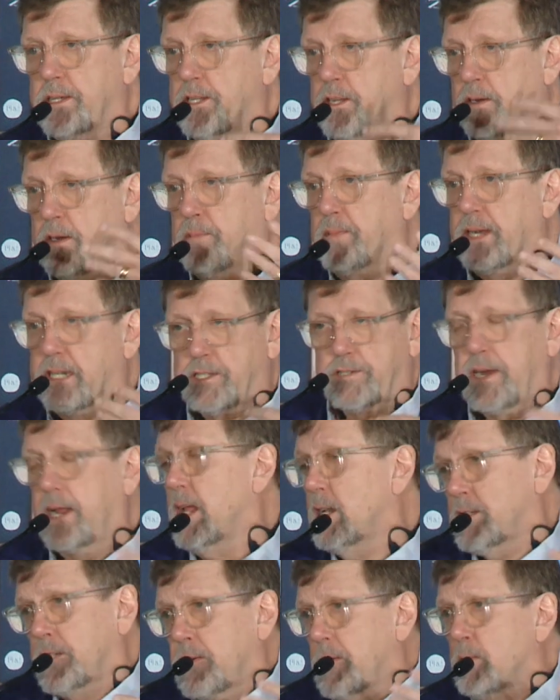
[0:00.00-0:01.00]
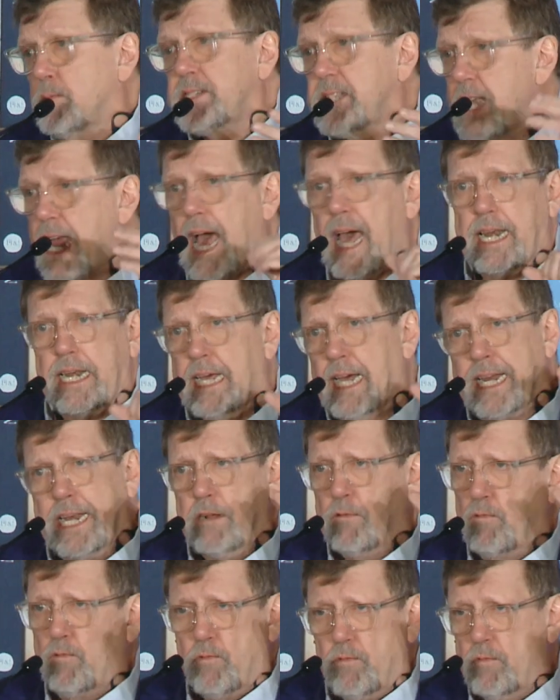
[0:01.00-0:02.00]
your administration... And so it was not
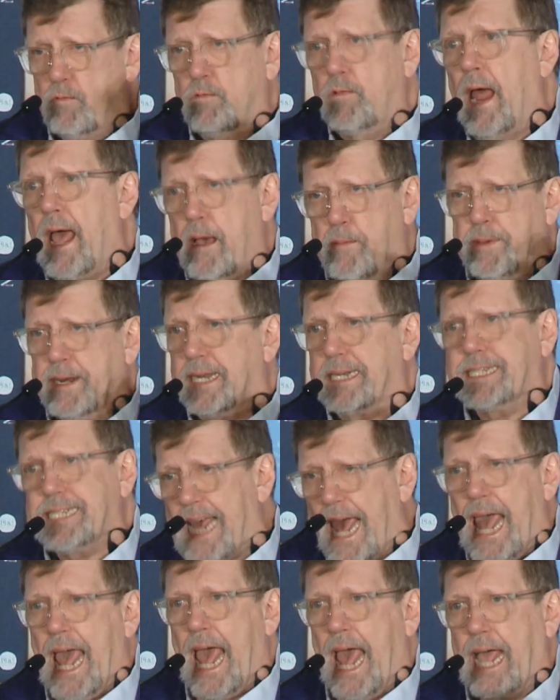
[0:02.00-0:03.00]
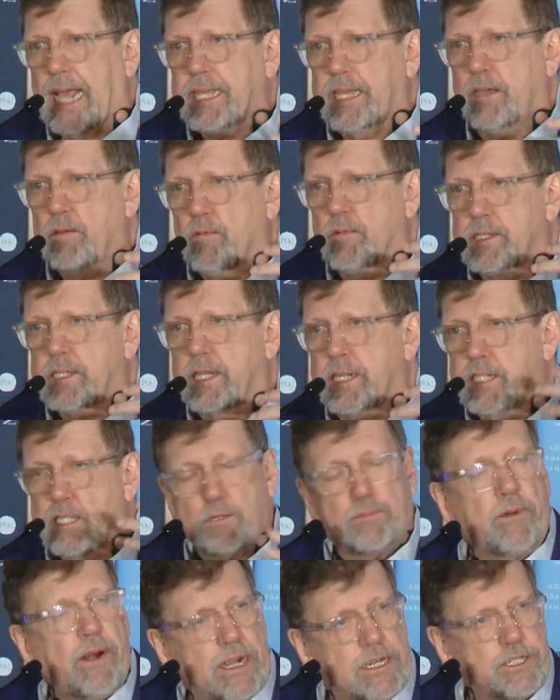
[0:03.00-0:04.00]
a rabid attack, it was an
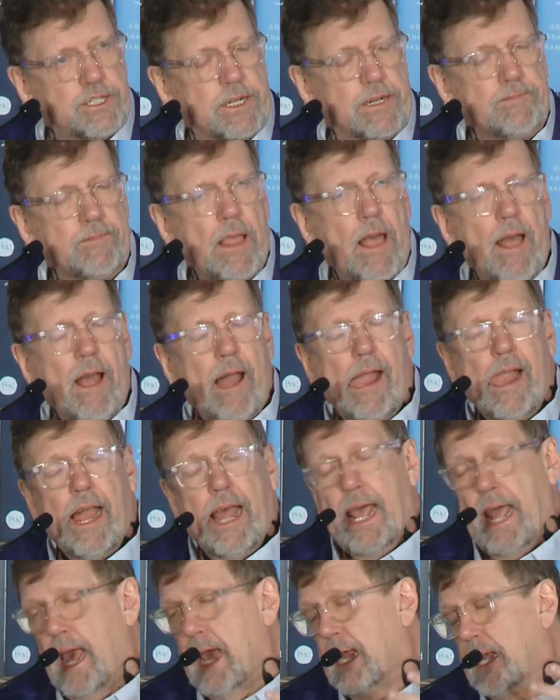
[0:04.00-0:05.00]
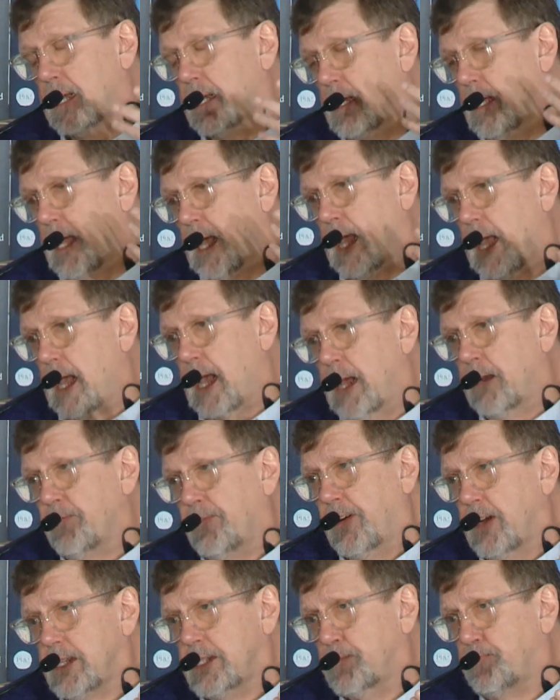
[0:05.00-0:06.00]
expression. And
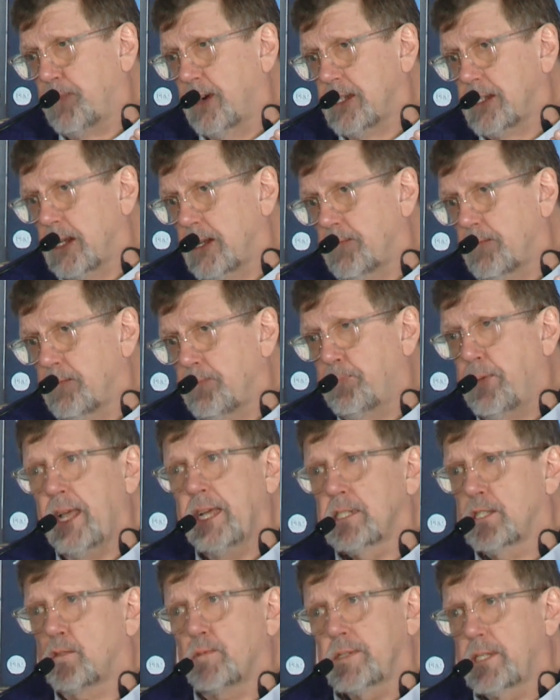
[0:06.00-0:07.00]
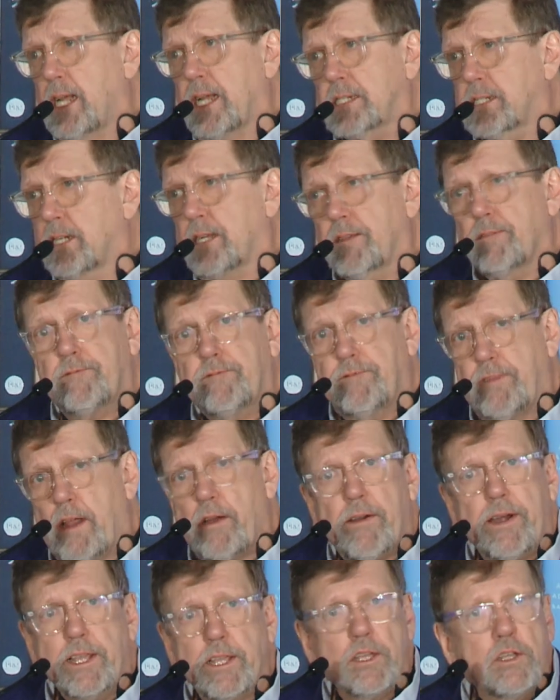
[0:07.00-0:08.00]
Vice President Pence was actually
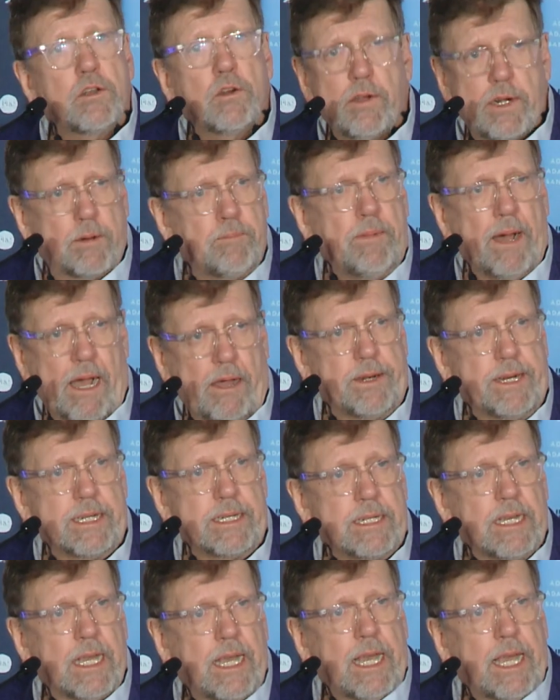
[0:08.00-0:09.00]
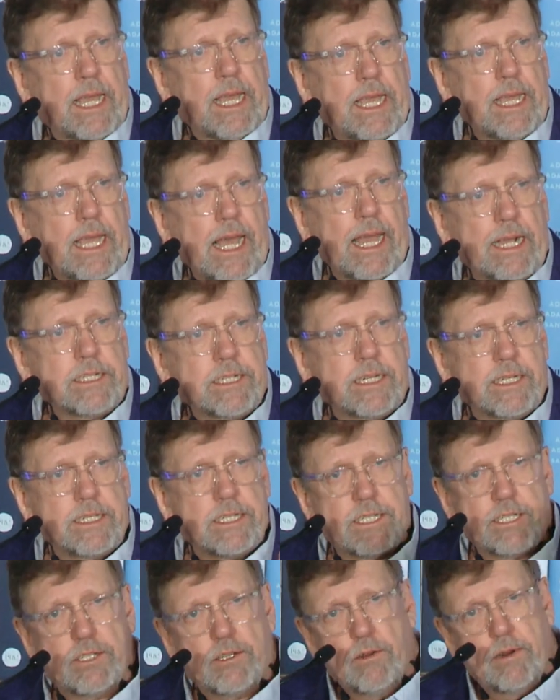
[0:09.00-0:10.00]
very good about it. He actually
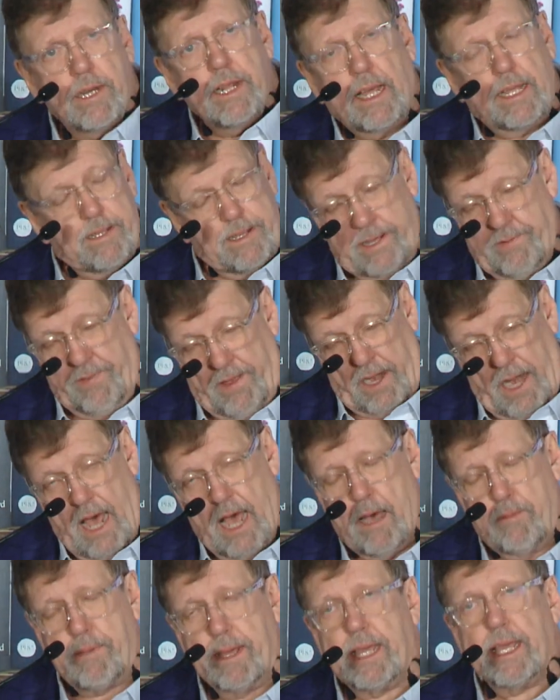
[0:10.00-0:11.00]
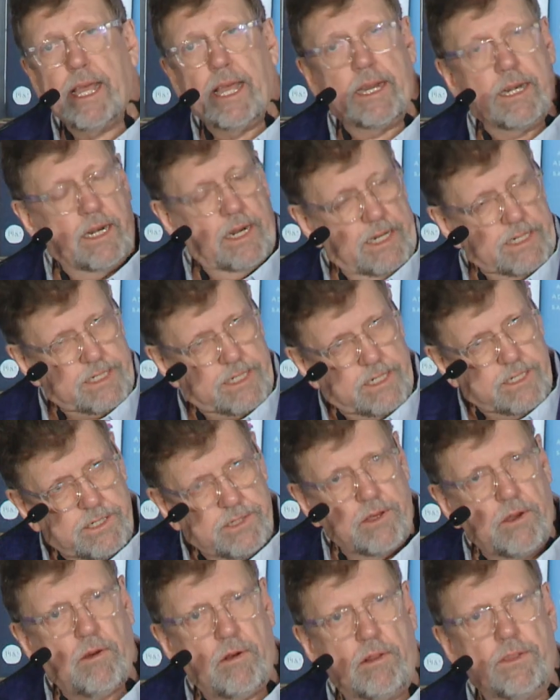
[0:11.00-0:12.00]
stood in the lobby and listened to
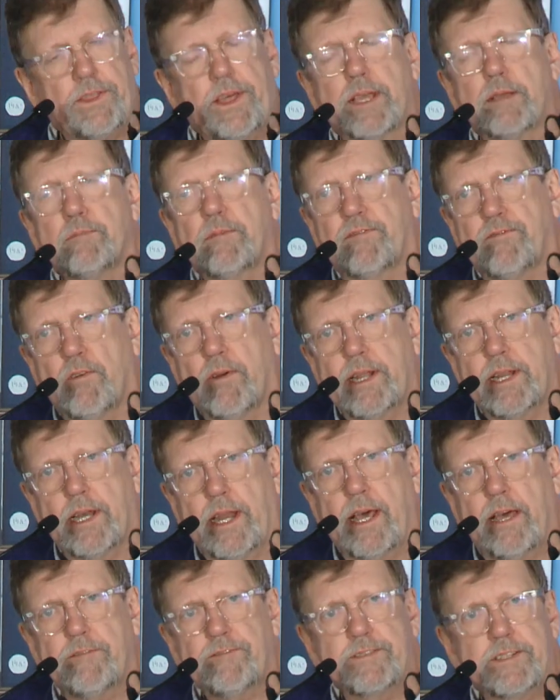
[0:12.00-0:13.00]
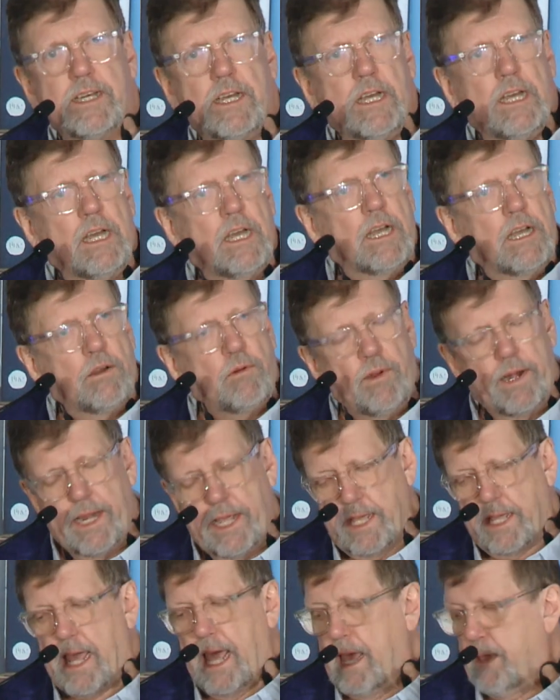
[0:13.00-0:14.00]
the whole thing before he left. When
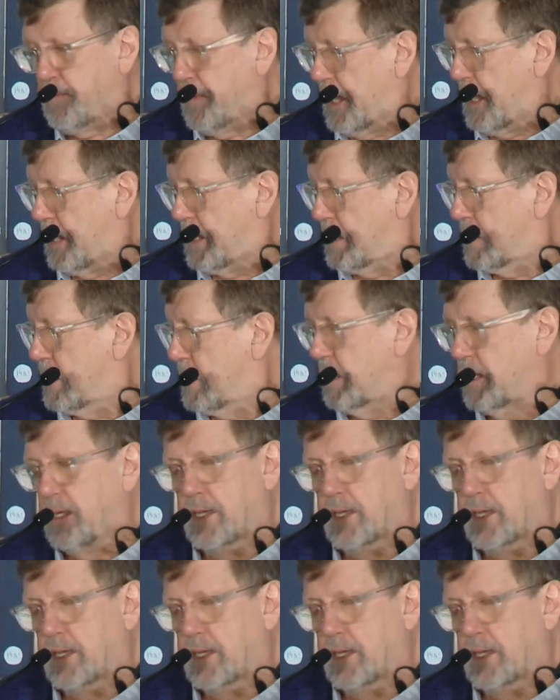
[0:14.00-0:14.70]
he came in,